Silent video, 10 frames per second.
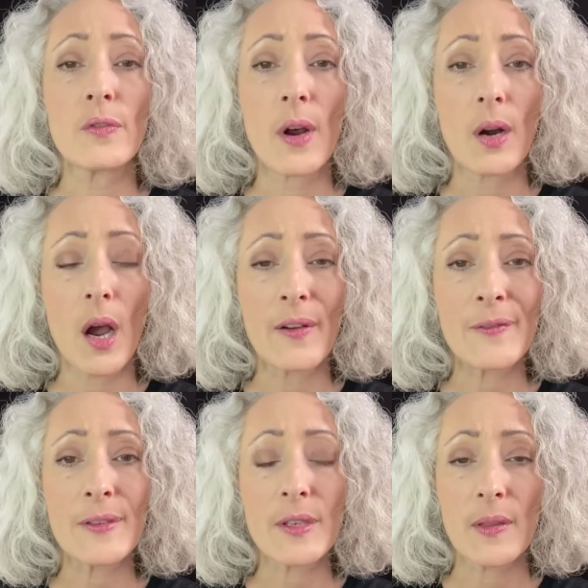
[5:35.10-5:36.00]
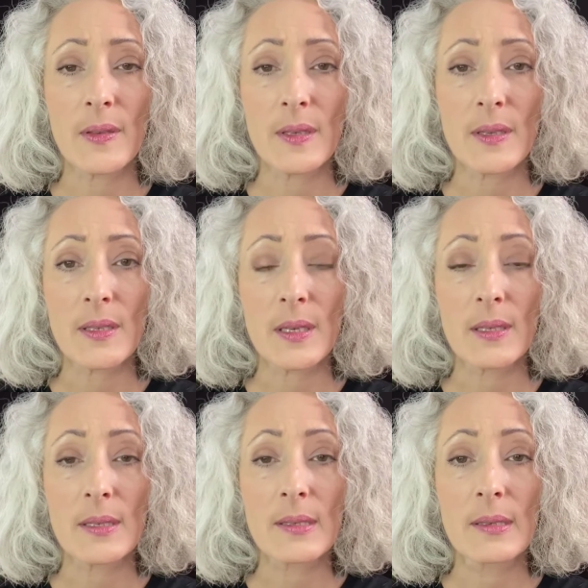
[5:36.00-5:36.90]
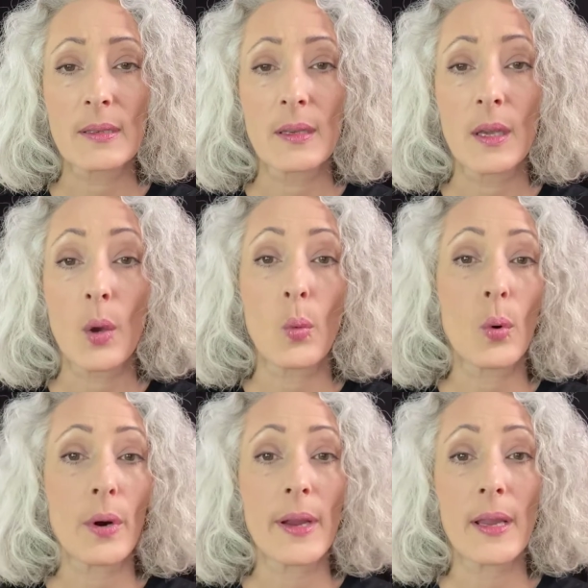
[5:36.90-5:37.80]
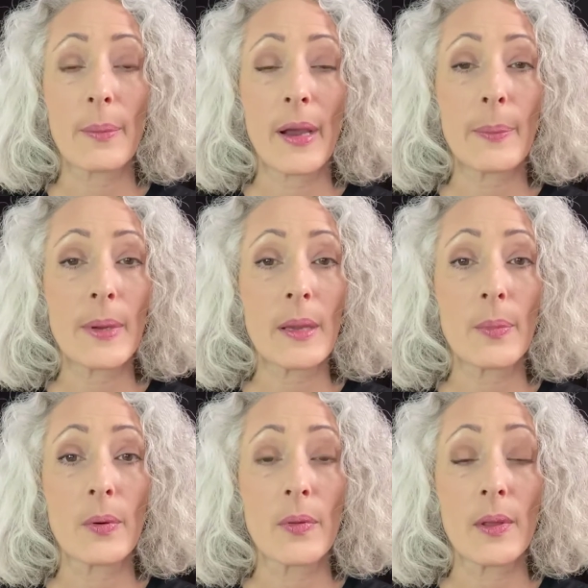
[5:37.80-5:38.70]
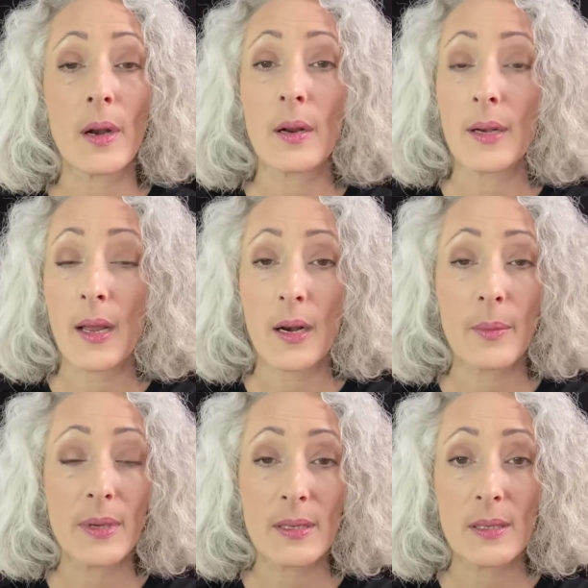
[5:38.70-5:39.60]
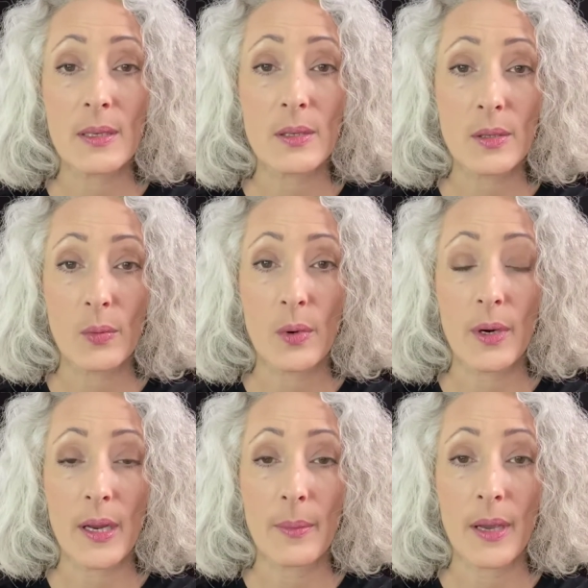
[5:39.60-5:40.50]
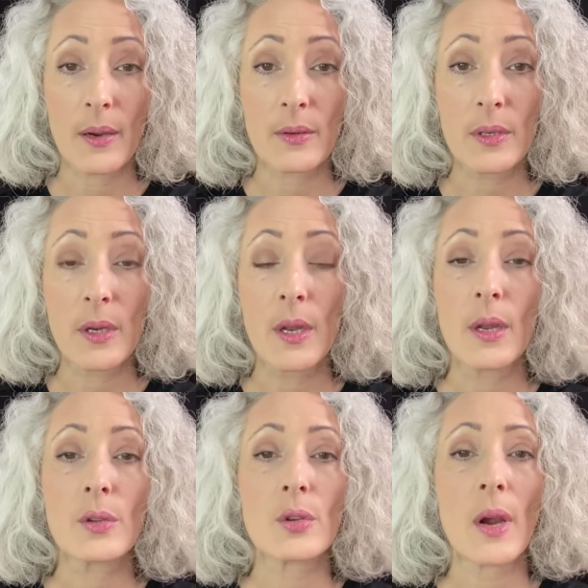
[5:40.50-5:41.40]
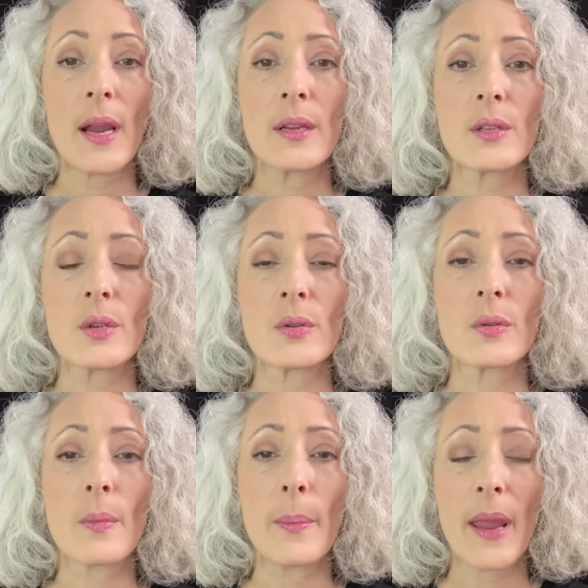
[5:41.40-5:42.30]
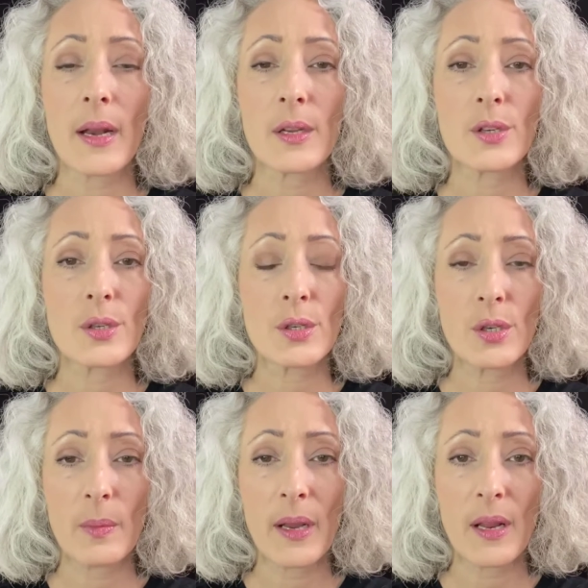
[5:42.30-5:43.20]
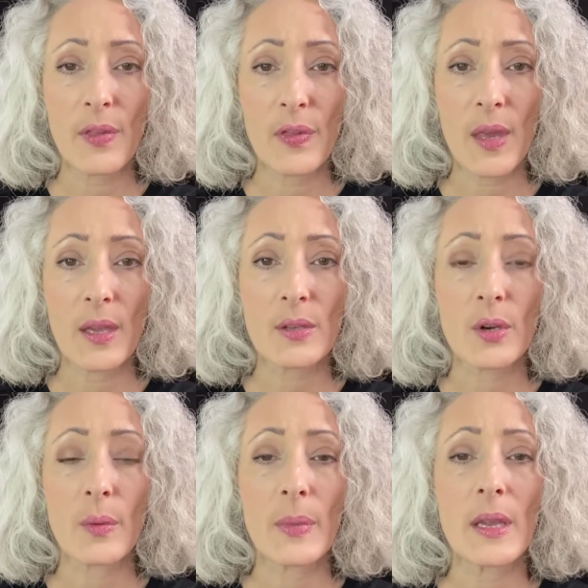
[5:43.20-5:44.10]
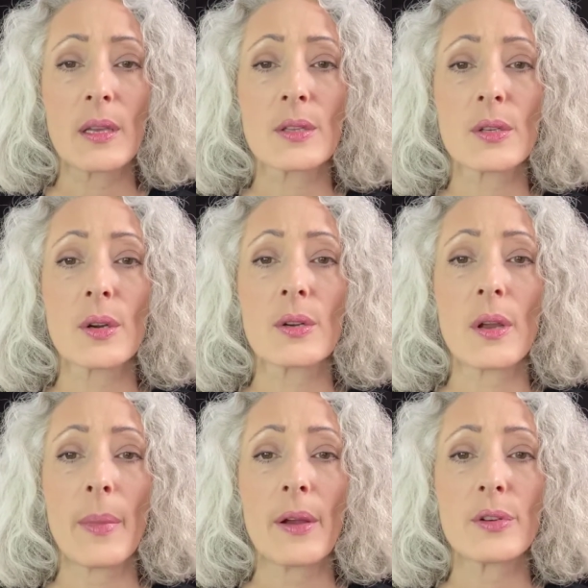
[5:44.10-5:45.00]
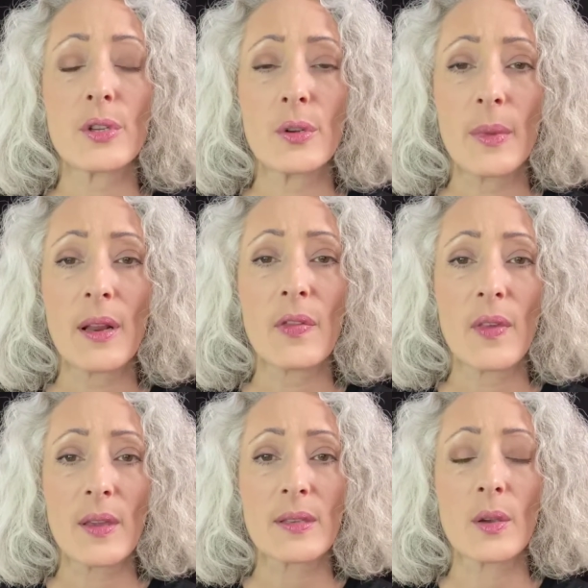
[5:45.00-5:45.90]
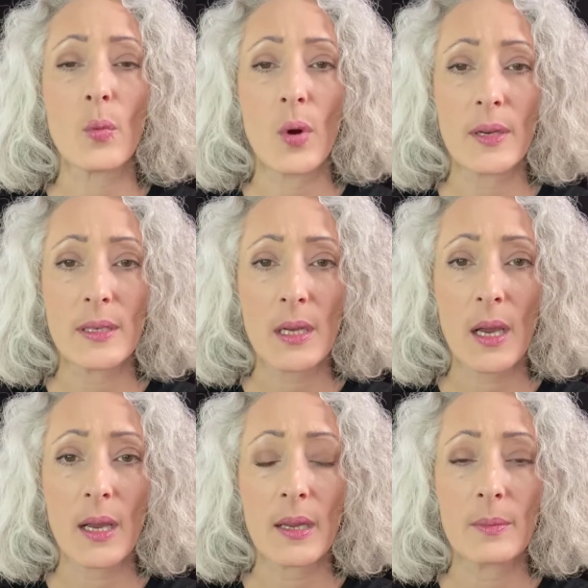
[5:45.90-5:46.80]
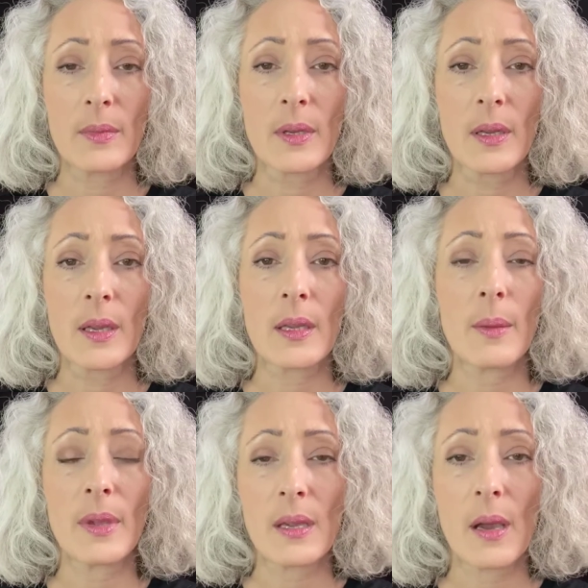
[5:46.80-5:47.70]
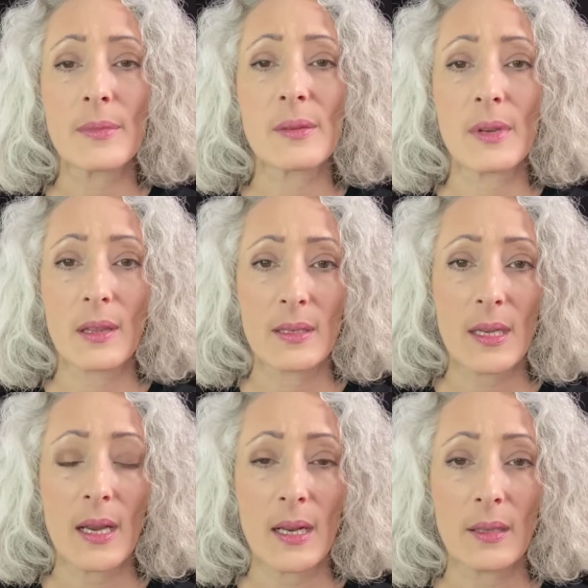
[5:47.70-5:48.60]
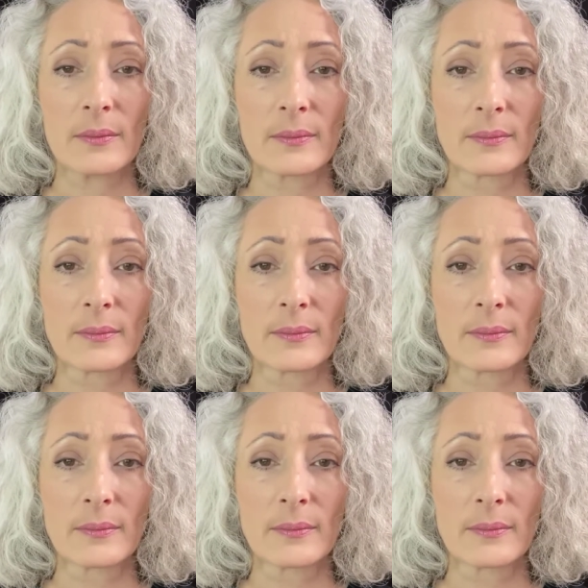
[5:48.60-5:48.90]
far off into the distance, worrying about people that are not our business to worry about, trying to manage too many things or be concerned about too many things at one time can become debilitating.